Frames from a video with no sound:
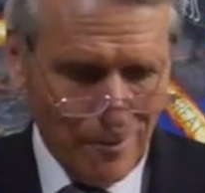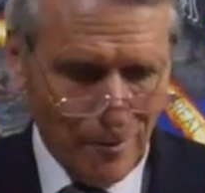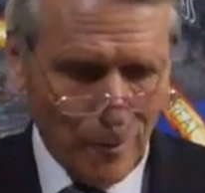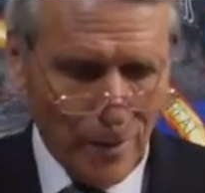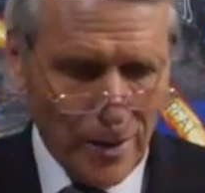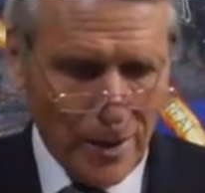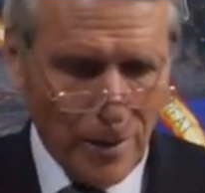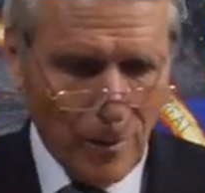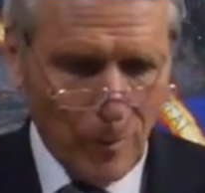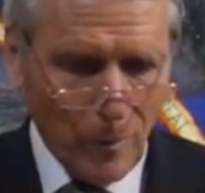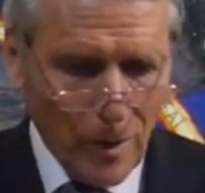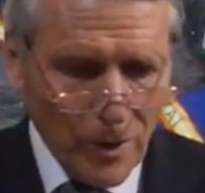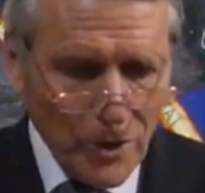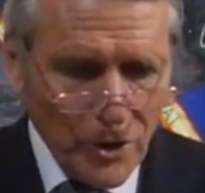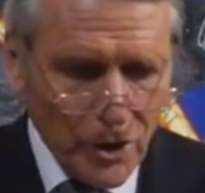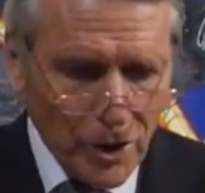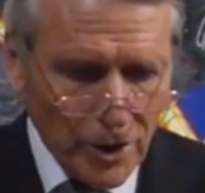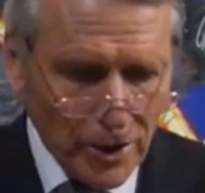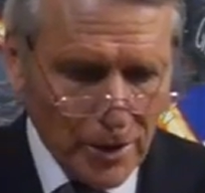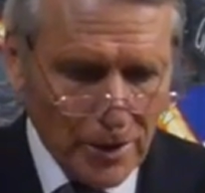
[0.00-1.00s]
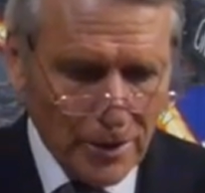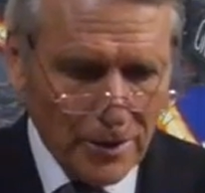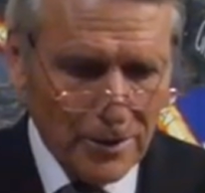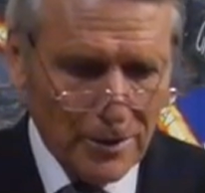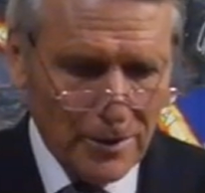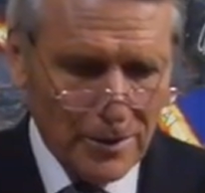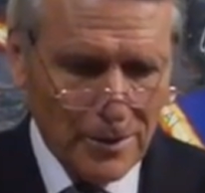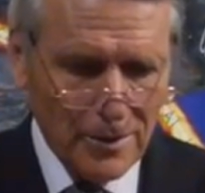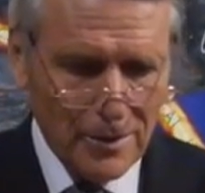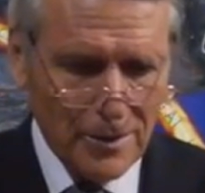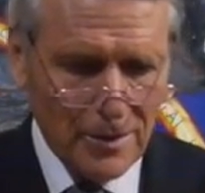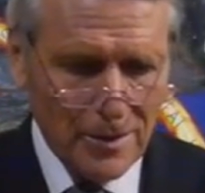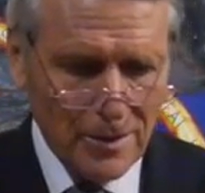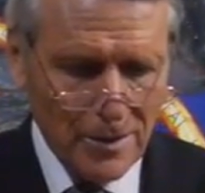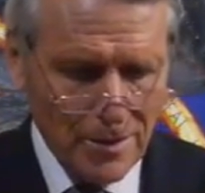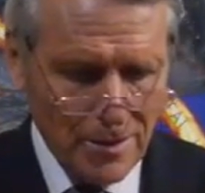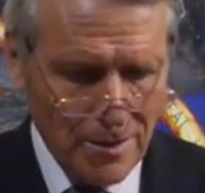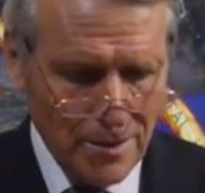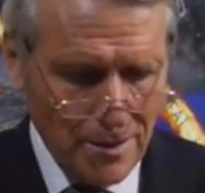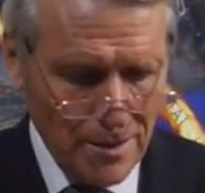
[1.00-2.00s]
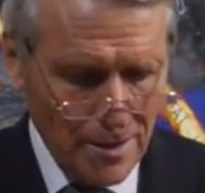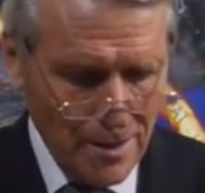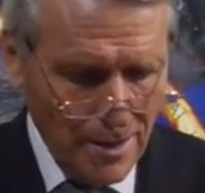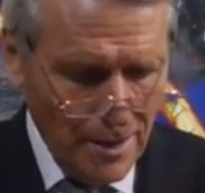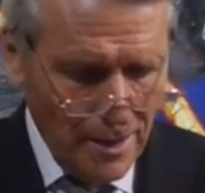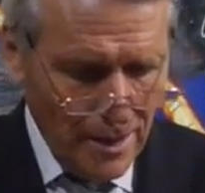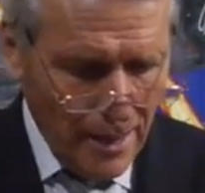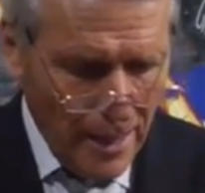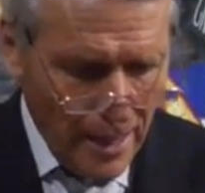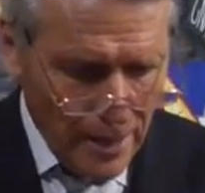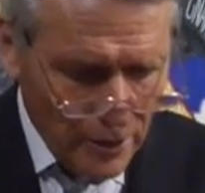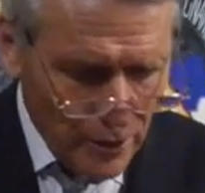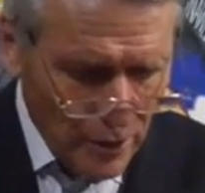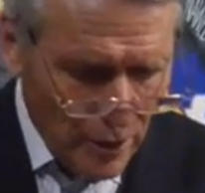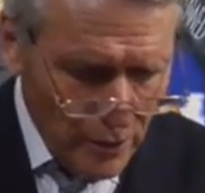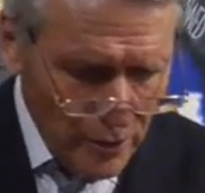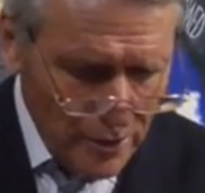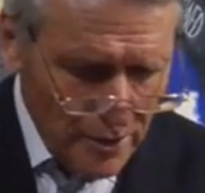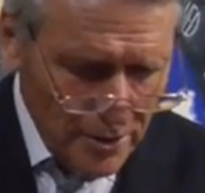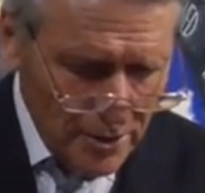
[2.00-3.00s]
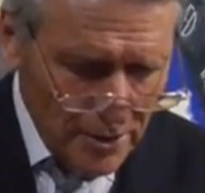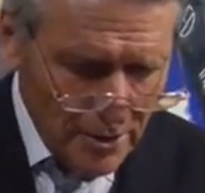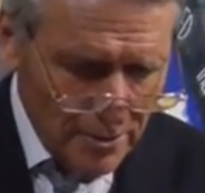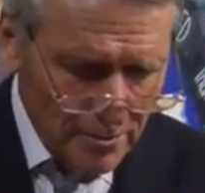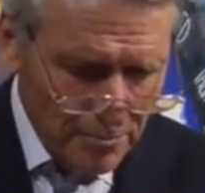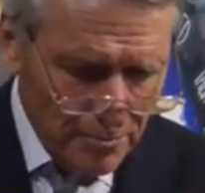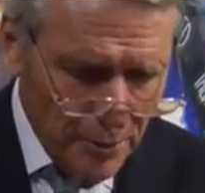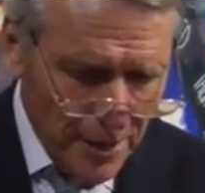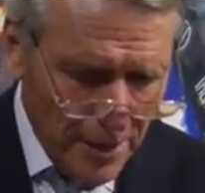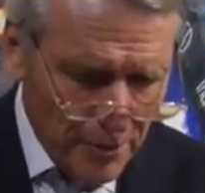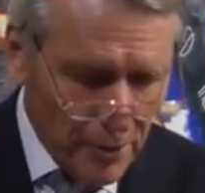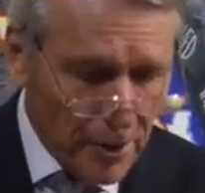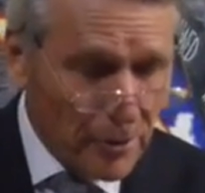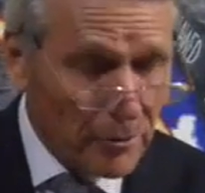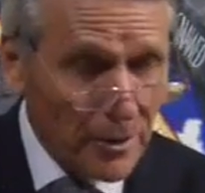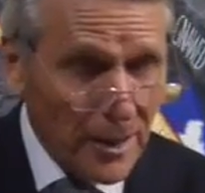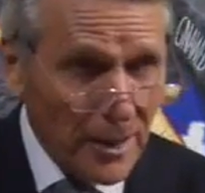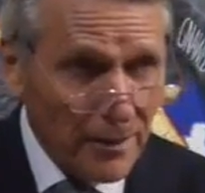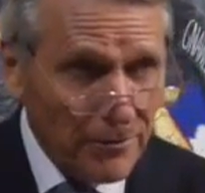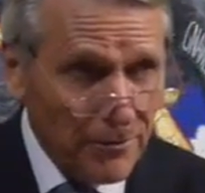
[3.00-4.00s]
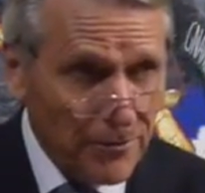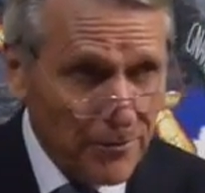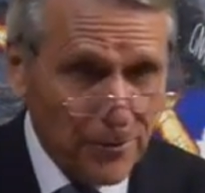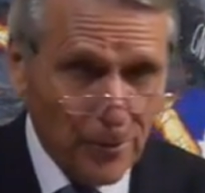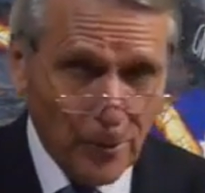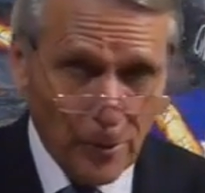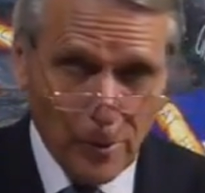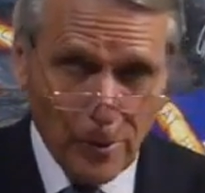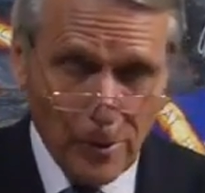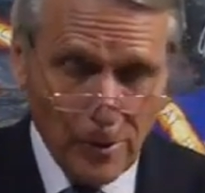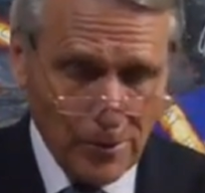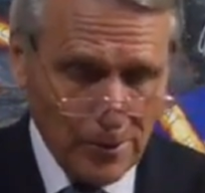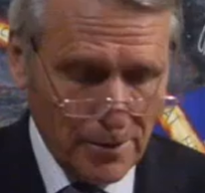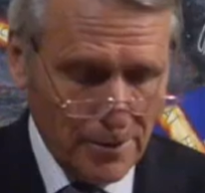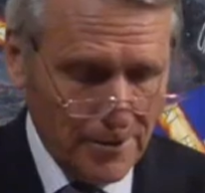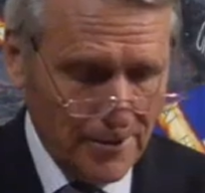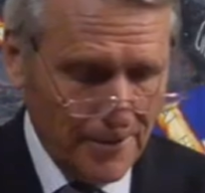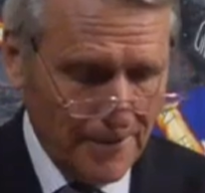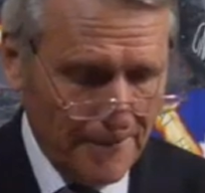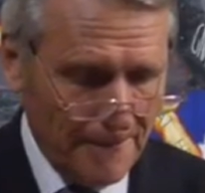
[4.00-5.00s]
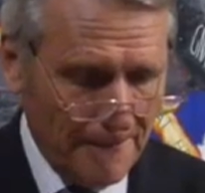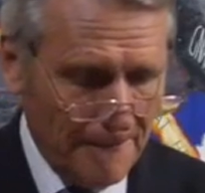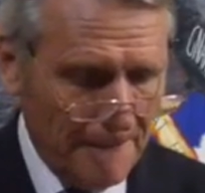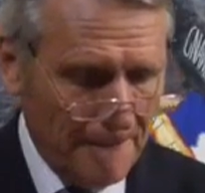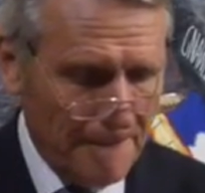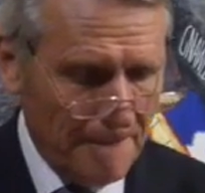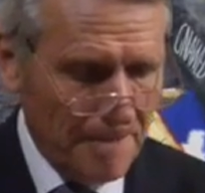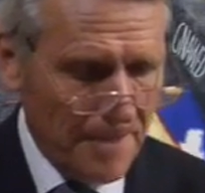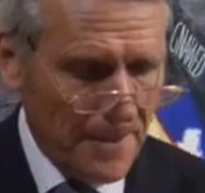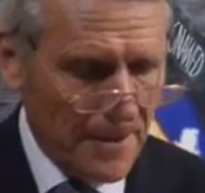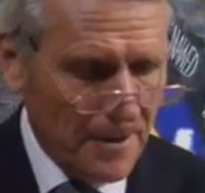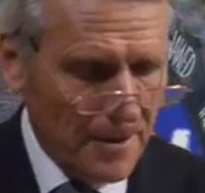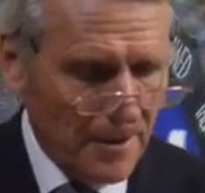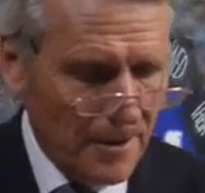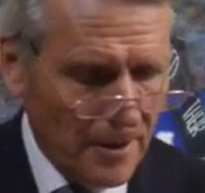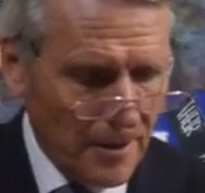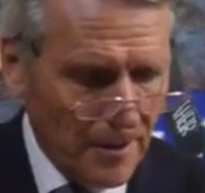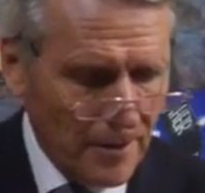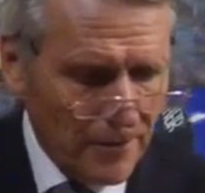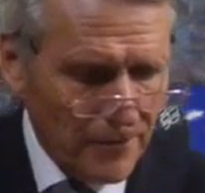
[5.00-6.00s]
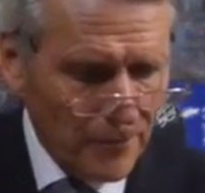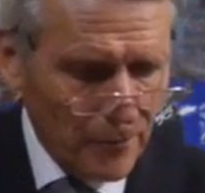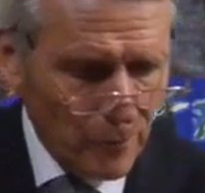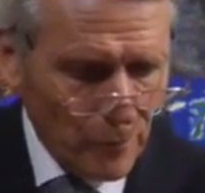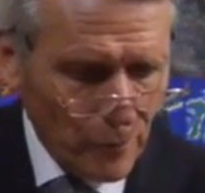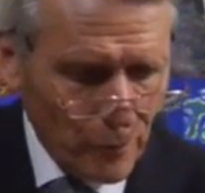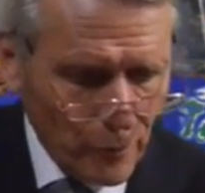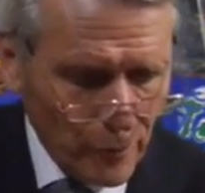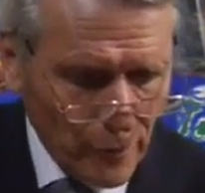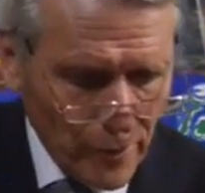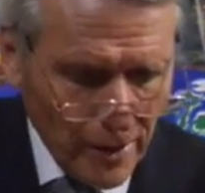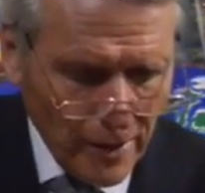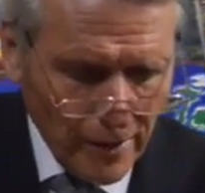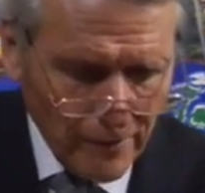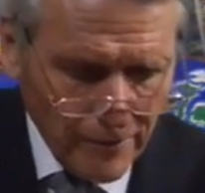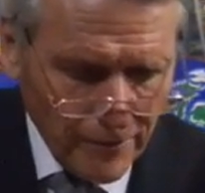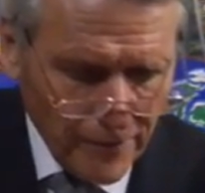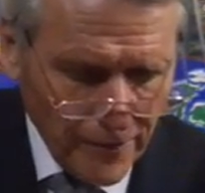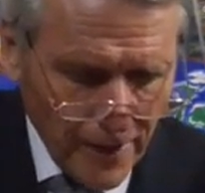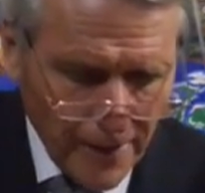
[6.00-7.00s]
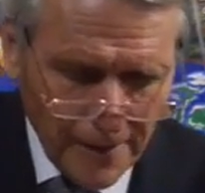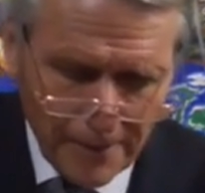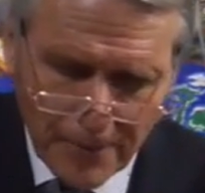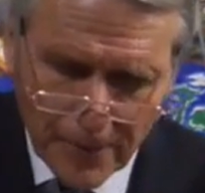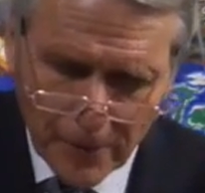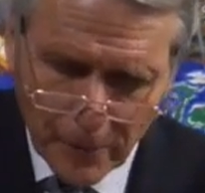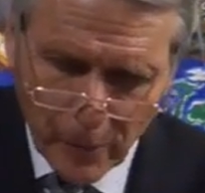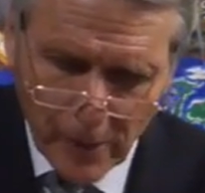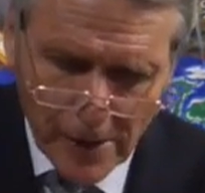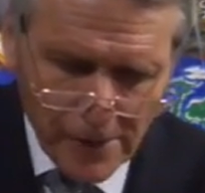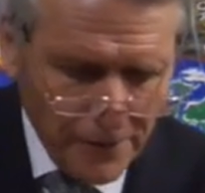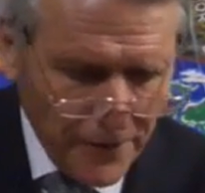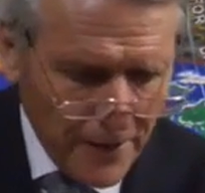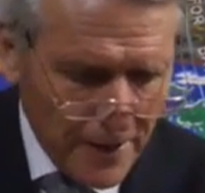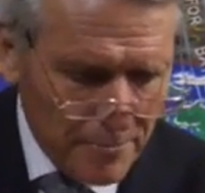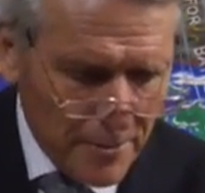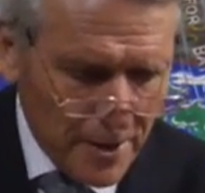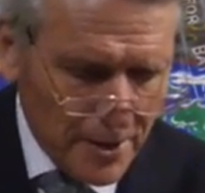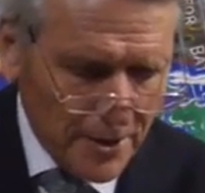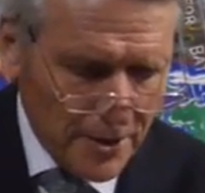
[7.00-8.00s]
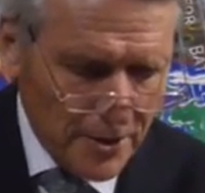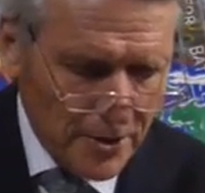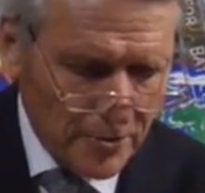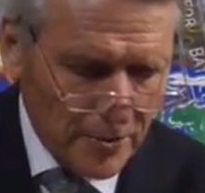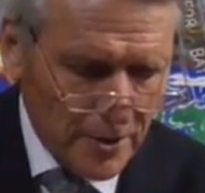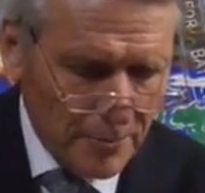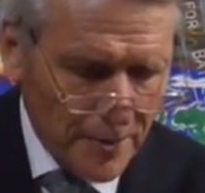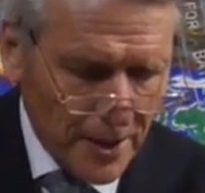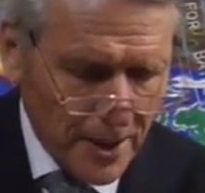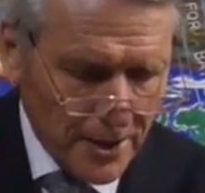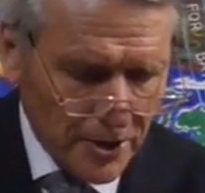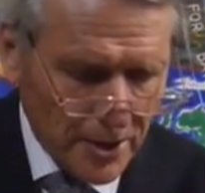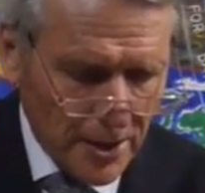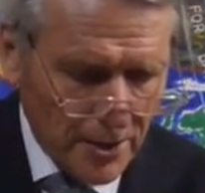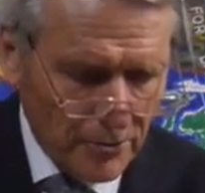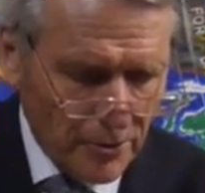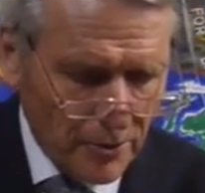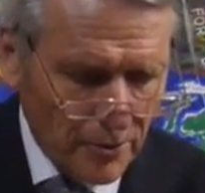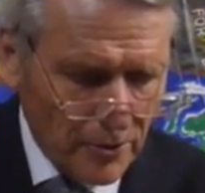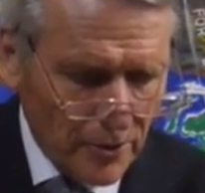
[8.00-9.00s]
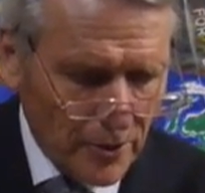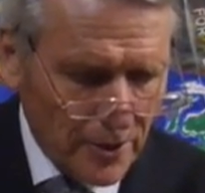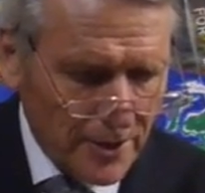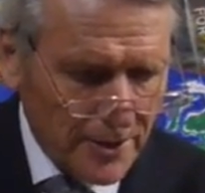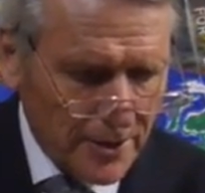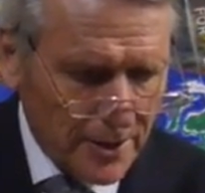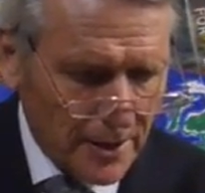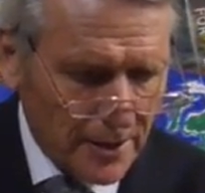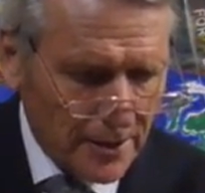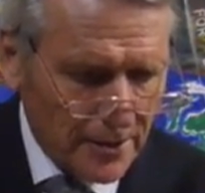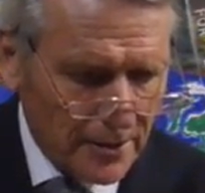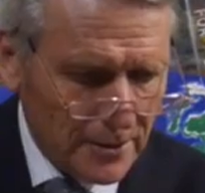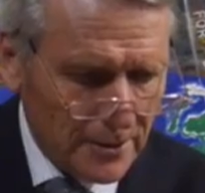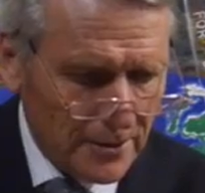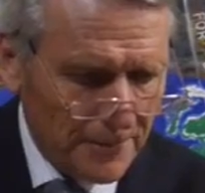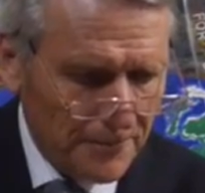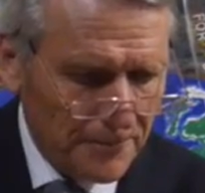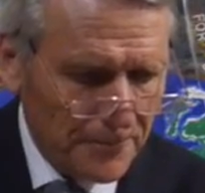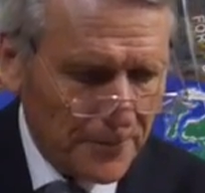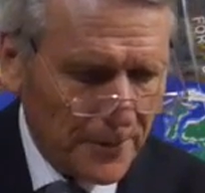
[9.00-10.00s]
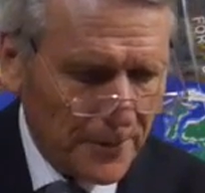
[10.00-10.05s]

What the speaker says: We are watching it. And notice paragraph 4 of Welfare Ministry, page 136.